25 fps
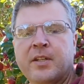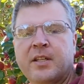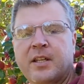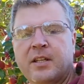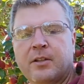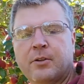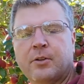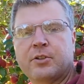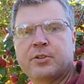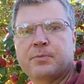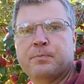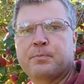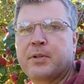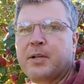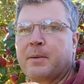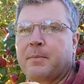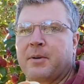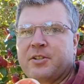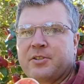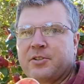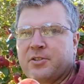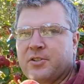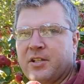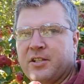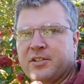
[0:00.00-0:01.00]
It looks pretty
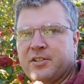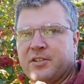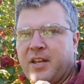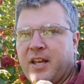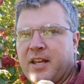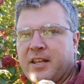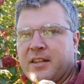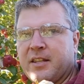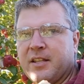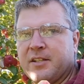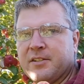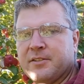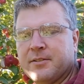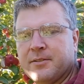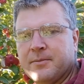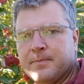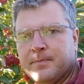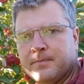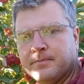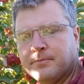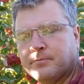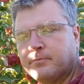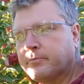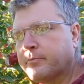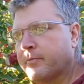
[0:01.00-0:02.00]
much just like this,
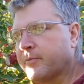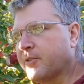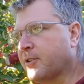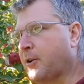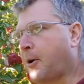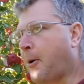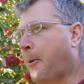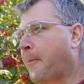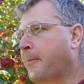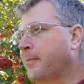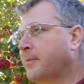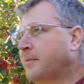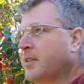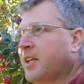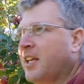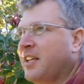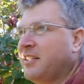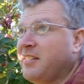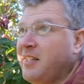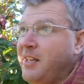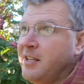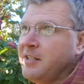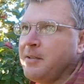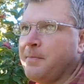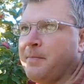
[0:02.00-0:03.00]
so, and
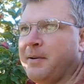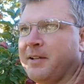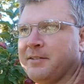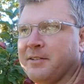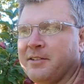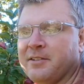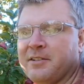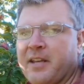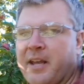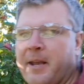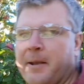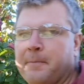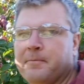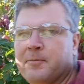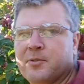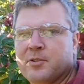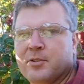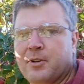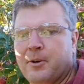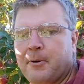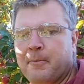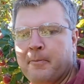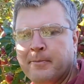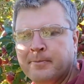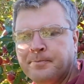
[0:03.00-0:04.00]
tastes about the same.
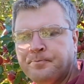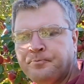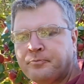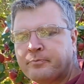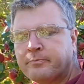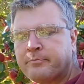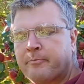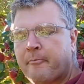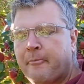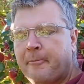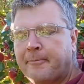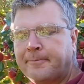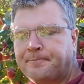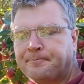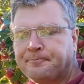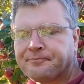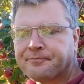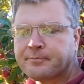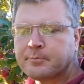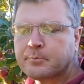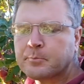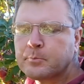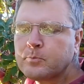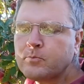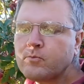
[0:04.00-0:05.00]
So
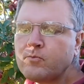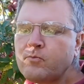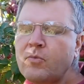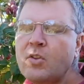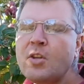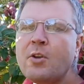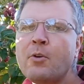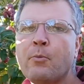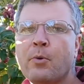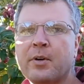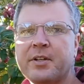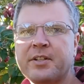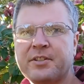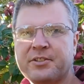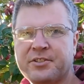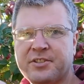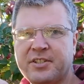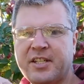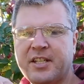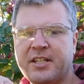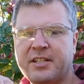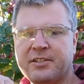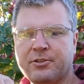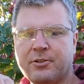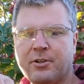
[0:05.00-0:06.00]
what you
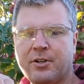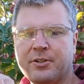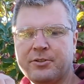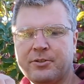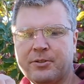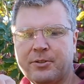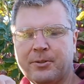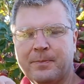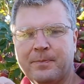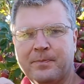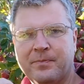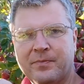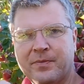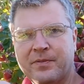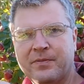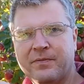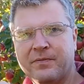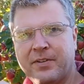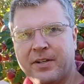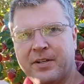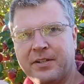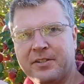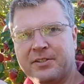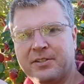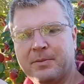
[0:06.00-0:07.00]
see is also
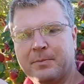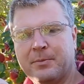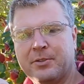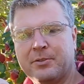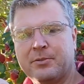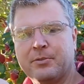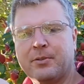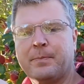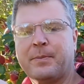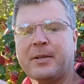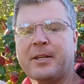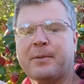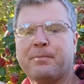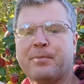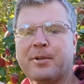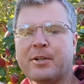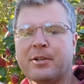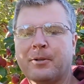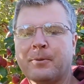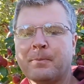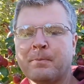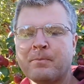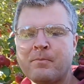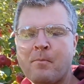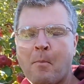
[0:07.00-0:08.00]
very similar to a Pink
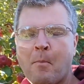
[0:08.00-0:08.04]
Pearl.